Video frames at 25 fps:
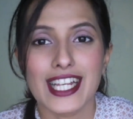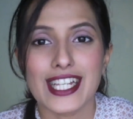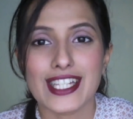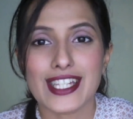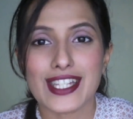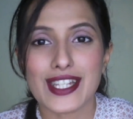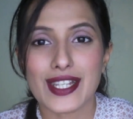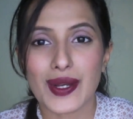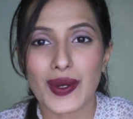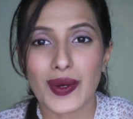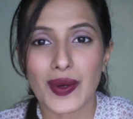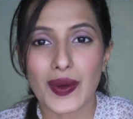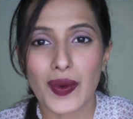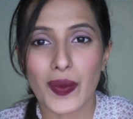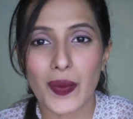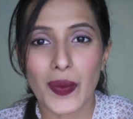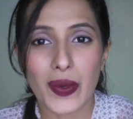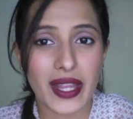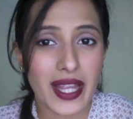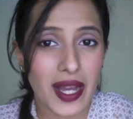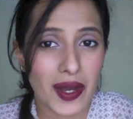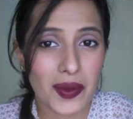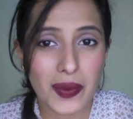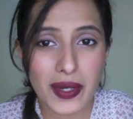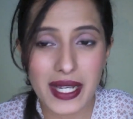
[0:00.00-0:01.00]
So
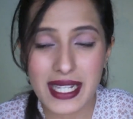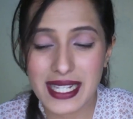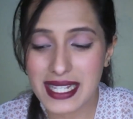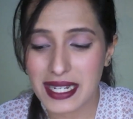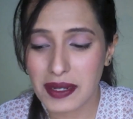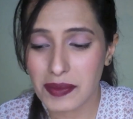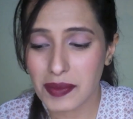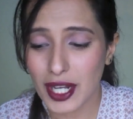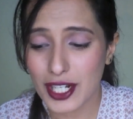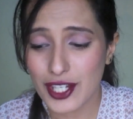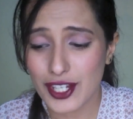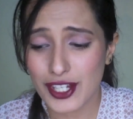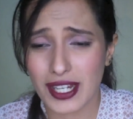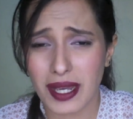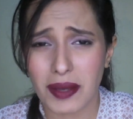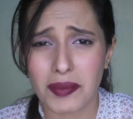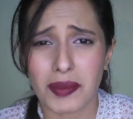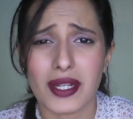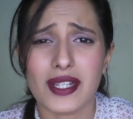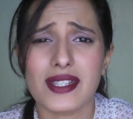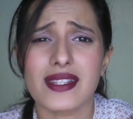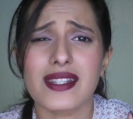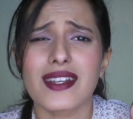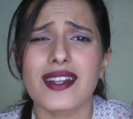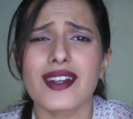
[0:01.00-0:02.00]
without wasting much time,
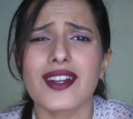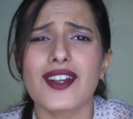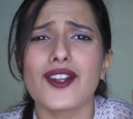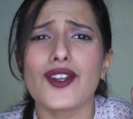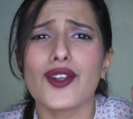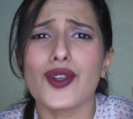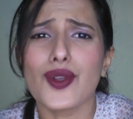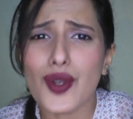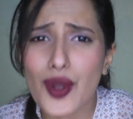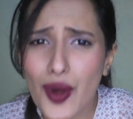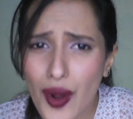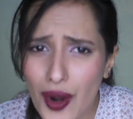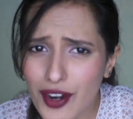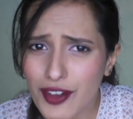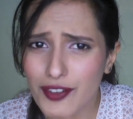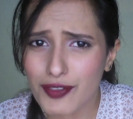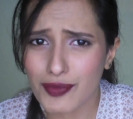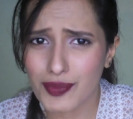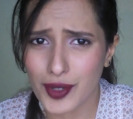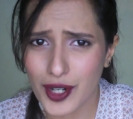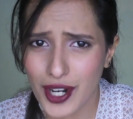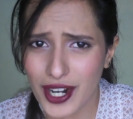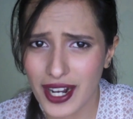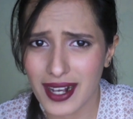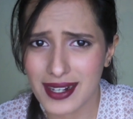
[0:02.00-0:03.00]
because there are a lot of
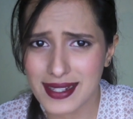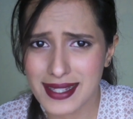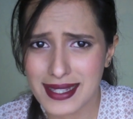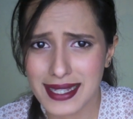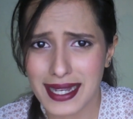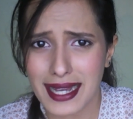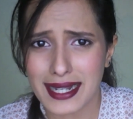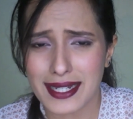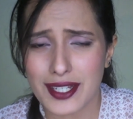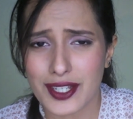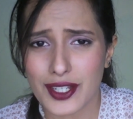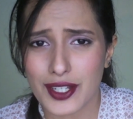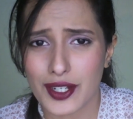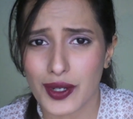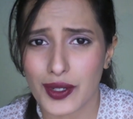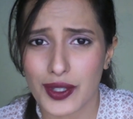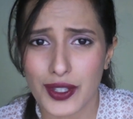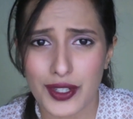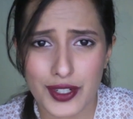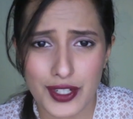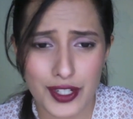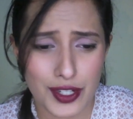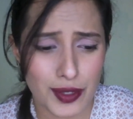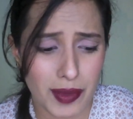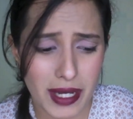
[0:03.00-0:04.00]
products that
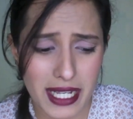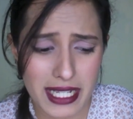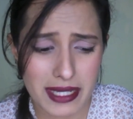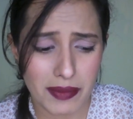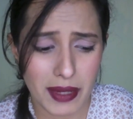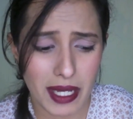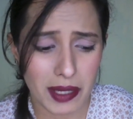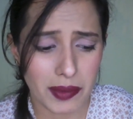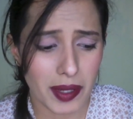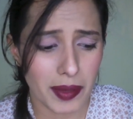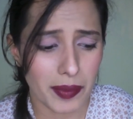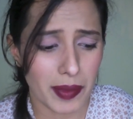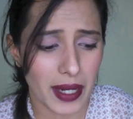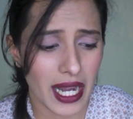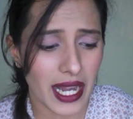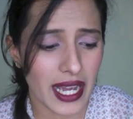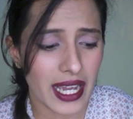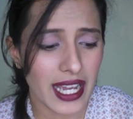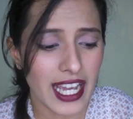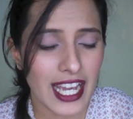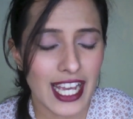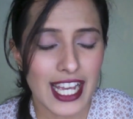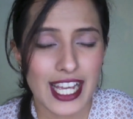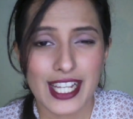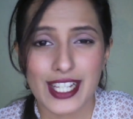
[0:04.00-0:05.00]
YouTube has made me buy,
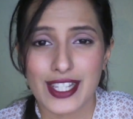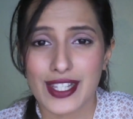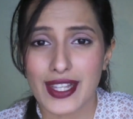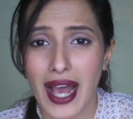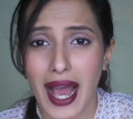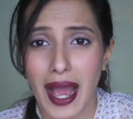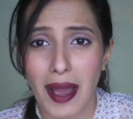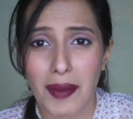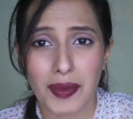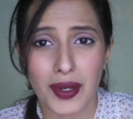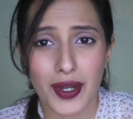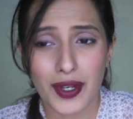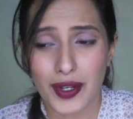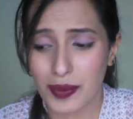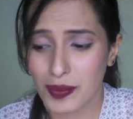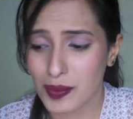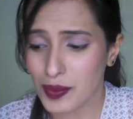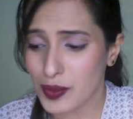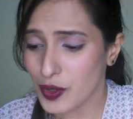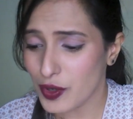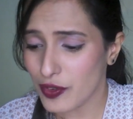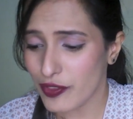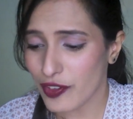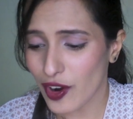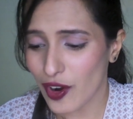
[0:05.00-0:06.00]
I'm going to
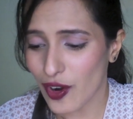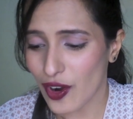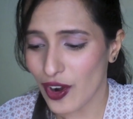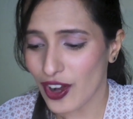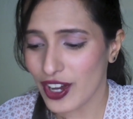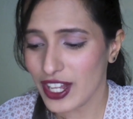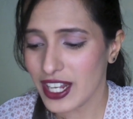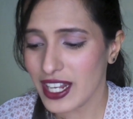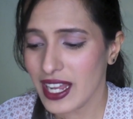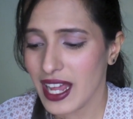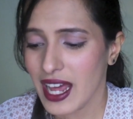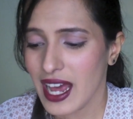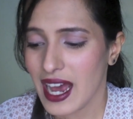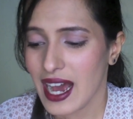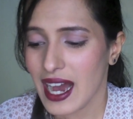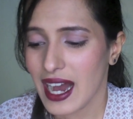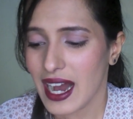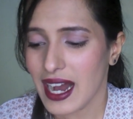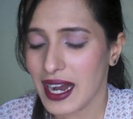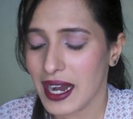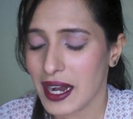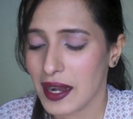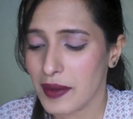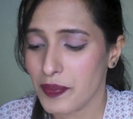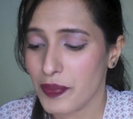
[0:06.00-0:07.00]
move on.
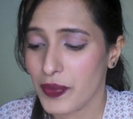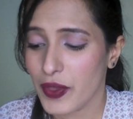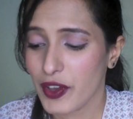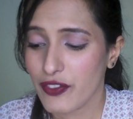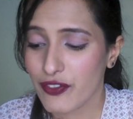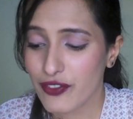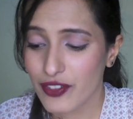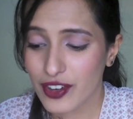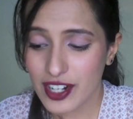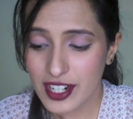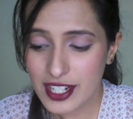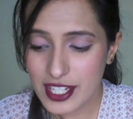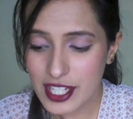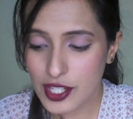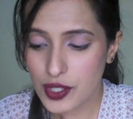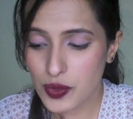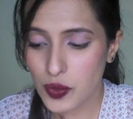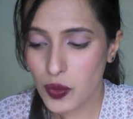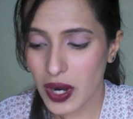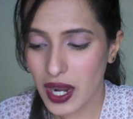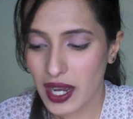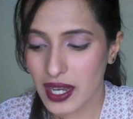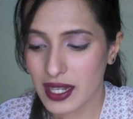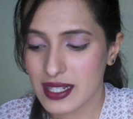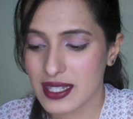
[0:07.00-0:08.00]
The first
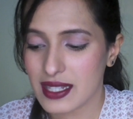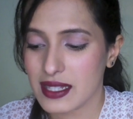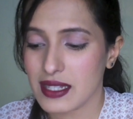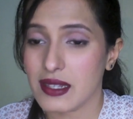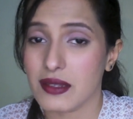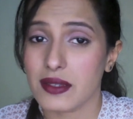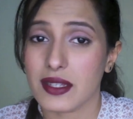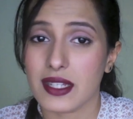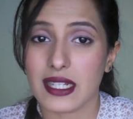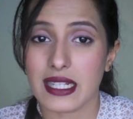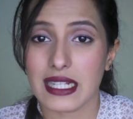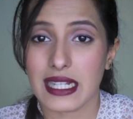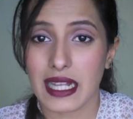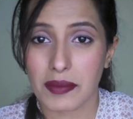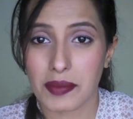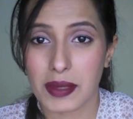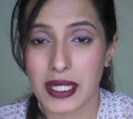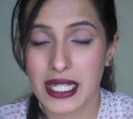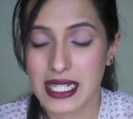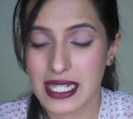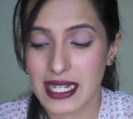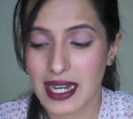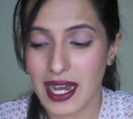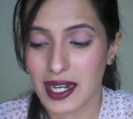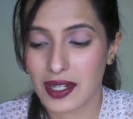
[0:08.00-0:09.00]
one, let me
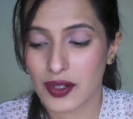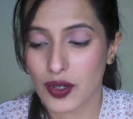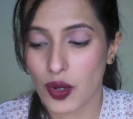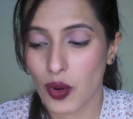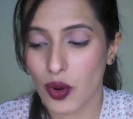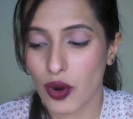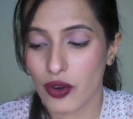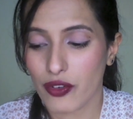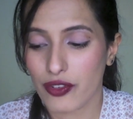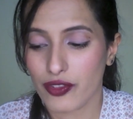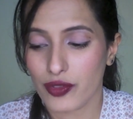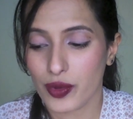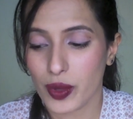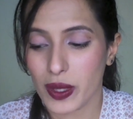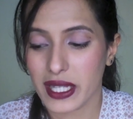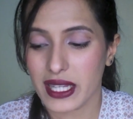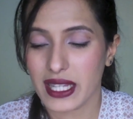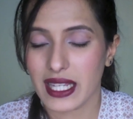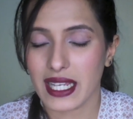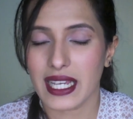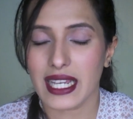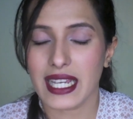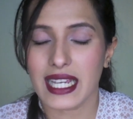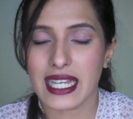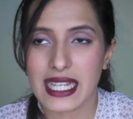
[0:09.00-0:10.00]
start off with,
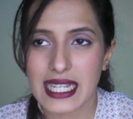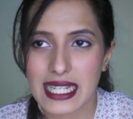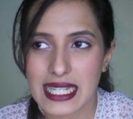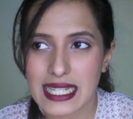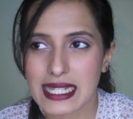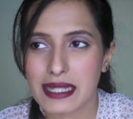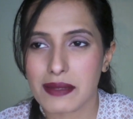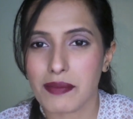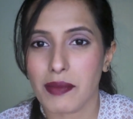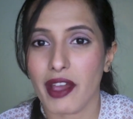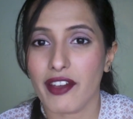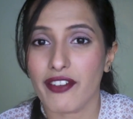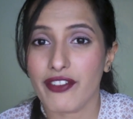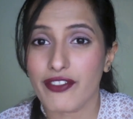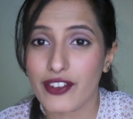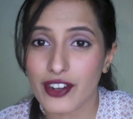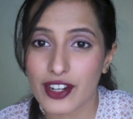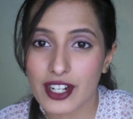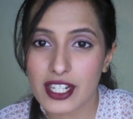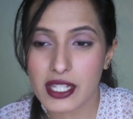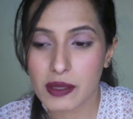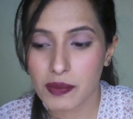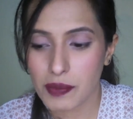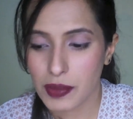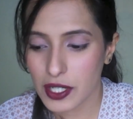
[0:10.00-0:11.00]
is my
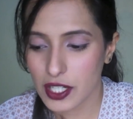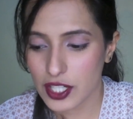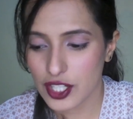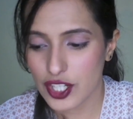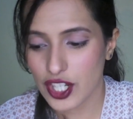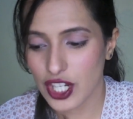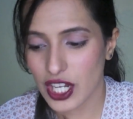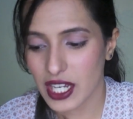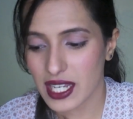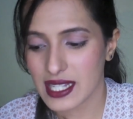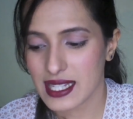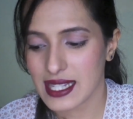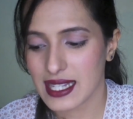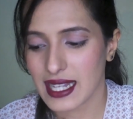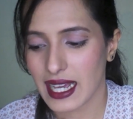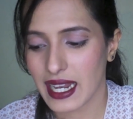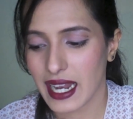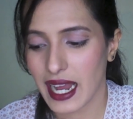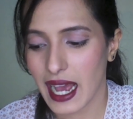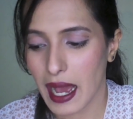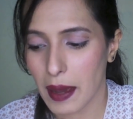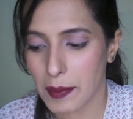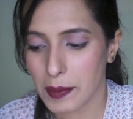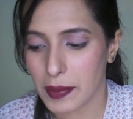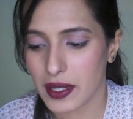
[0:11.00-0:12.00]
first purchase that
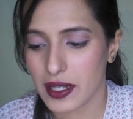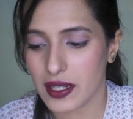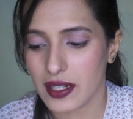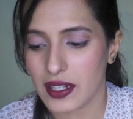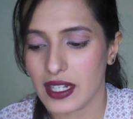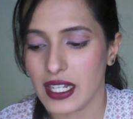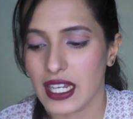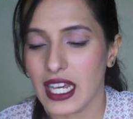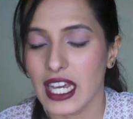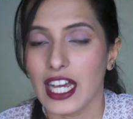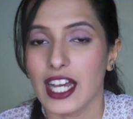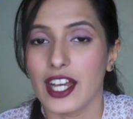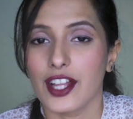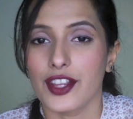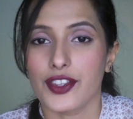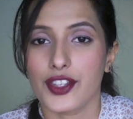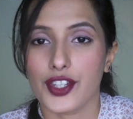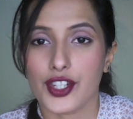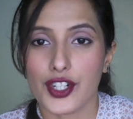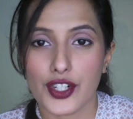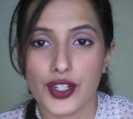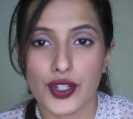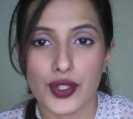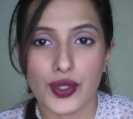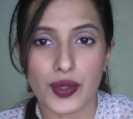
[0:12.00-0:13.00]
happened
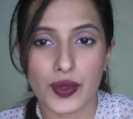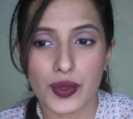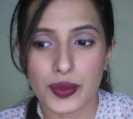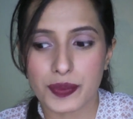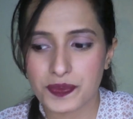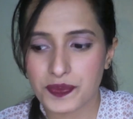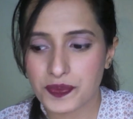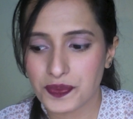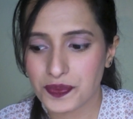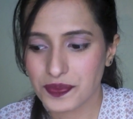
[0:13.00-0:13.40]
through